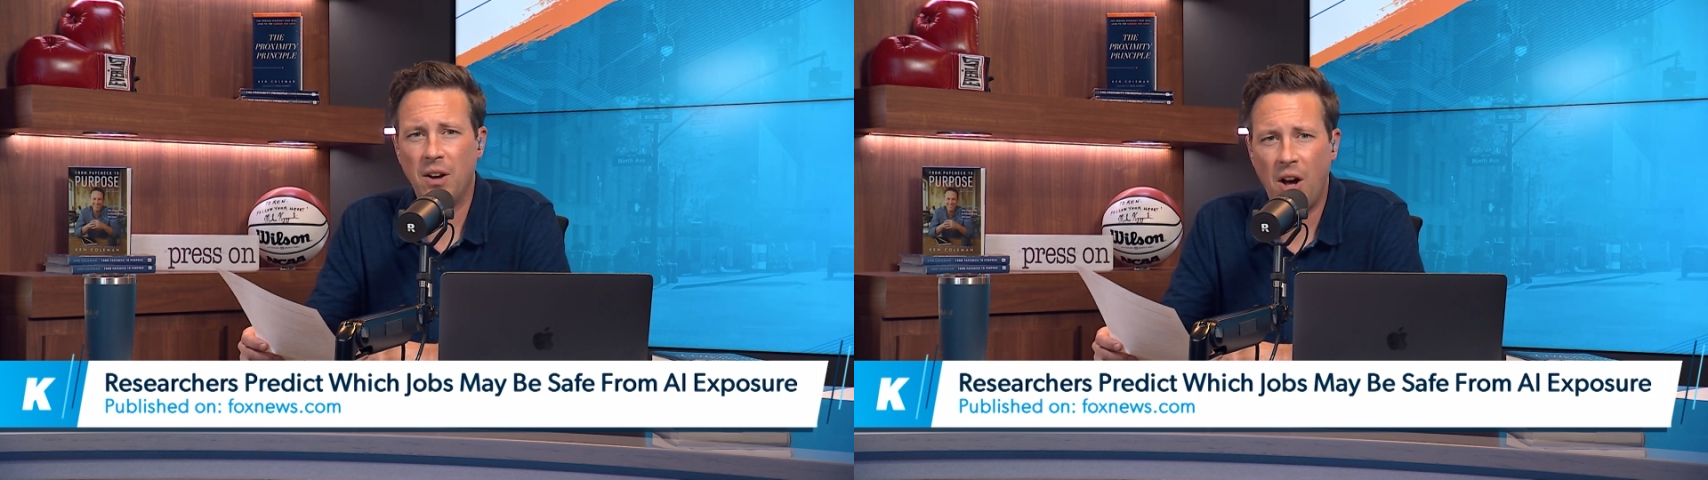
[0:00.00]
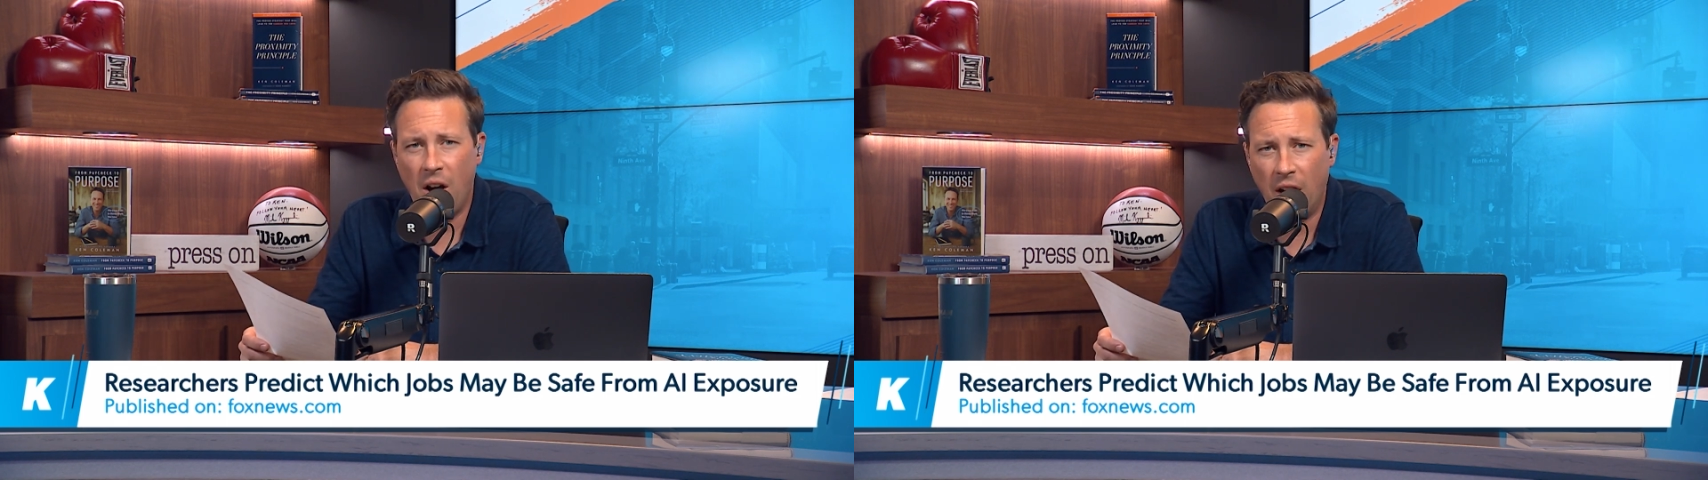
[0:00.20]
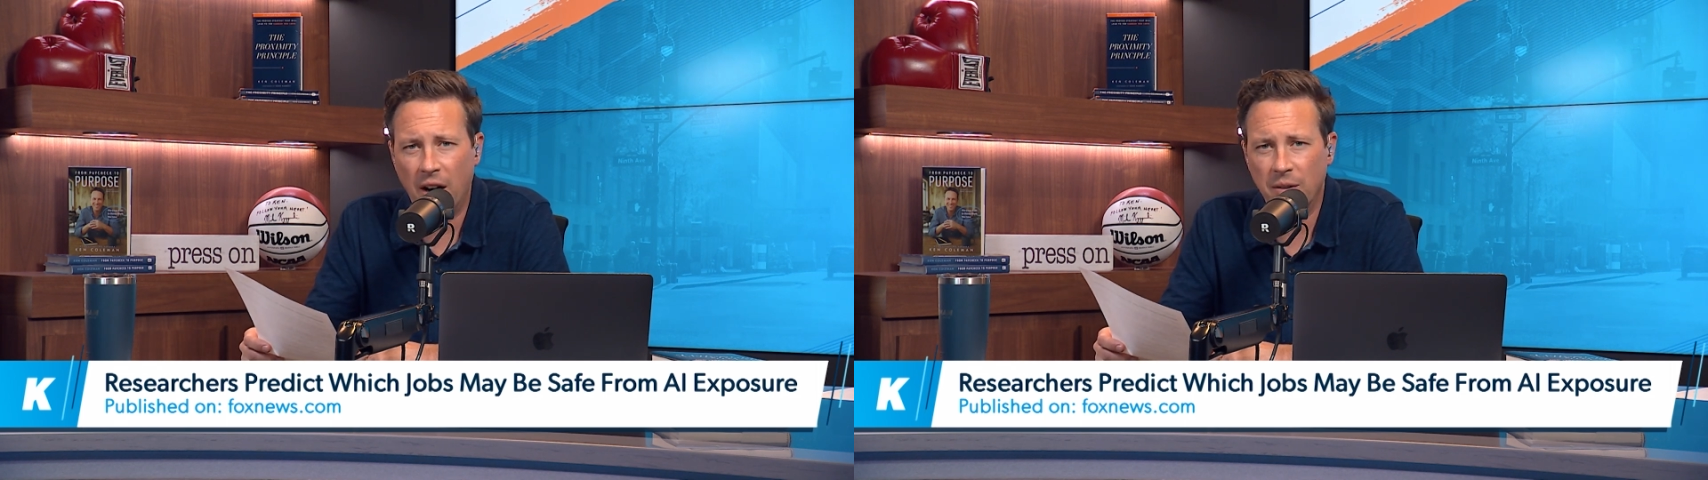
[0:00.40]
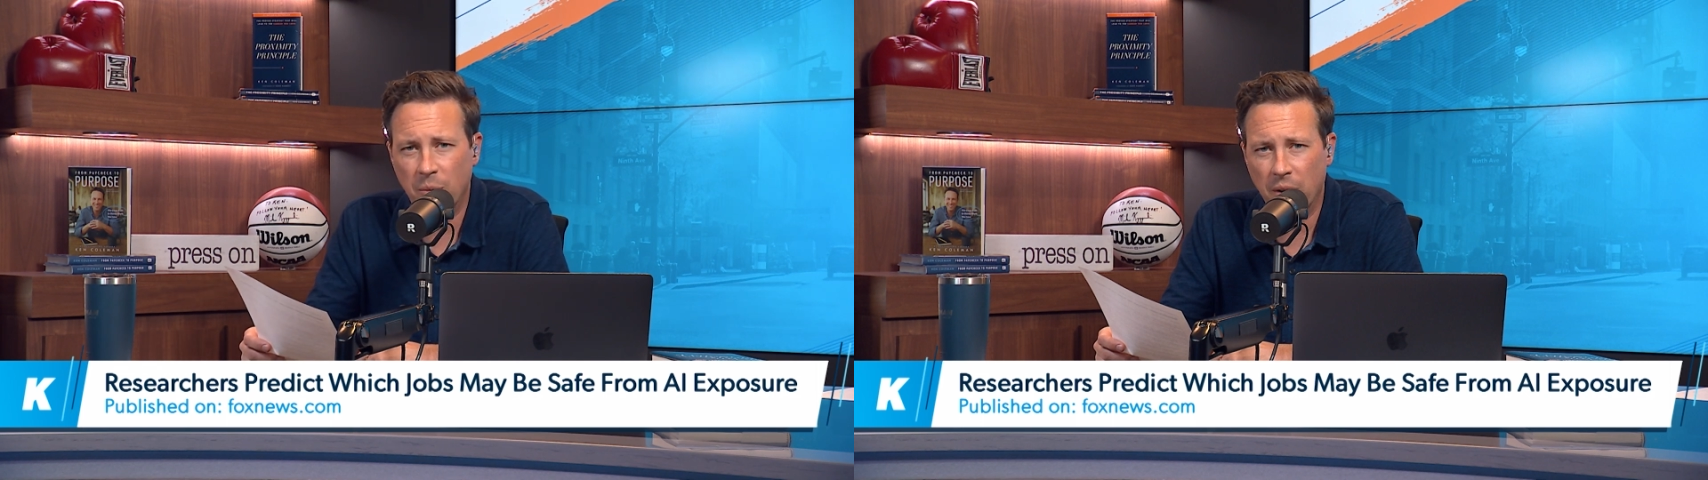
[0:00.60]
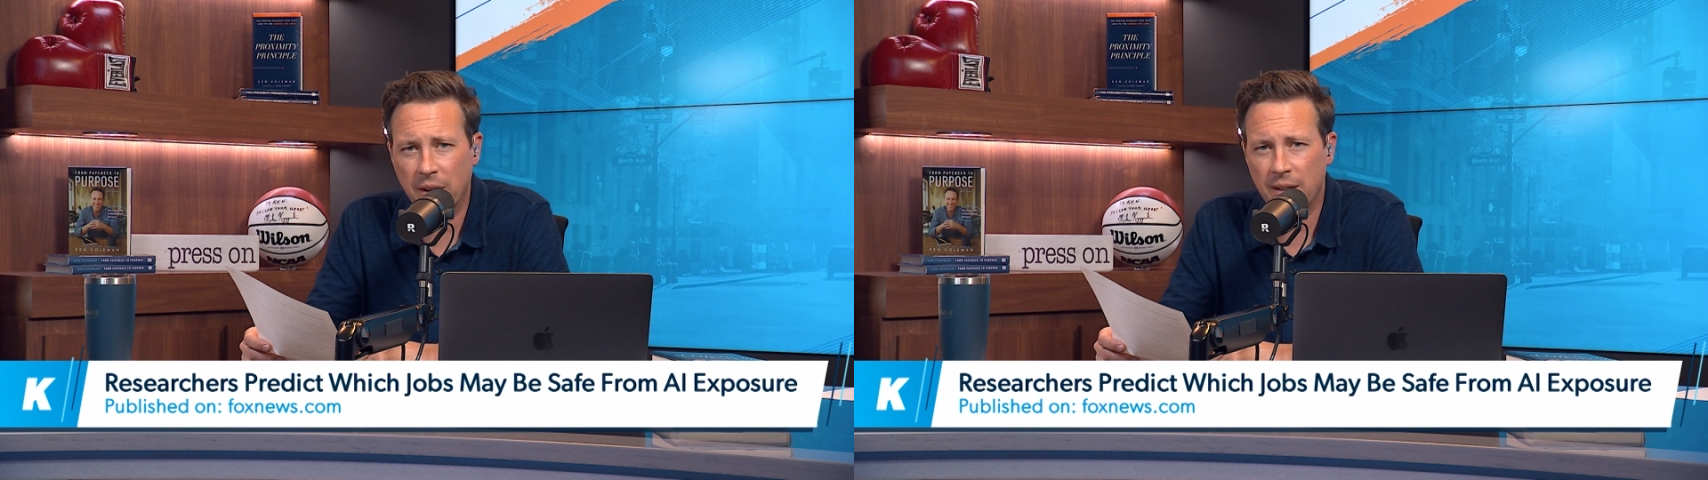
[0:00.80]
hard
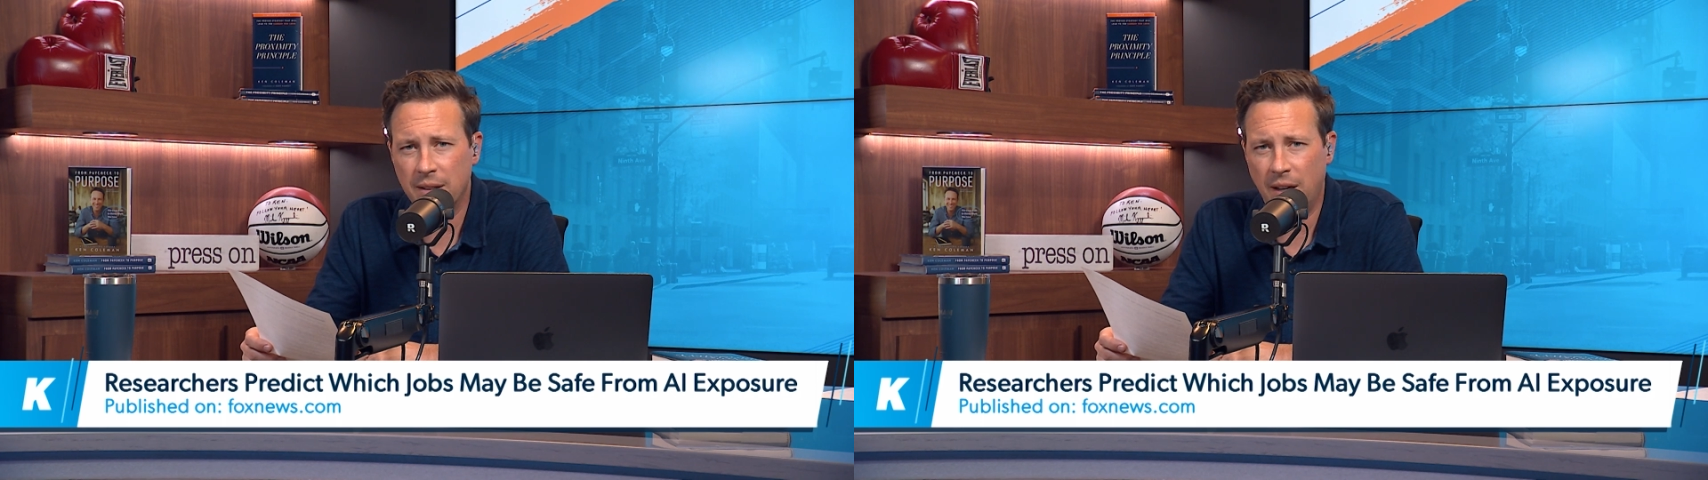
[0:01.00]
work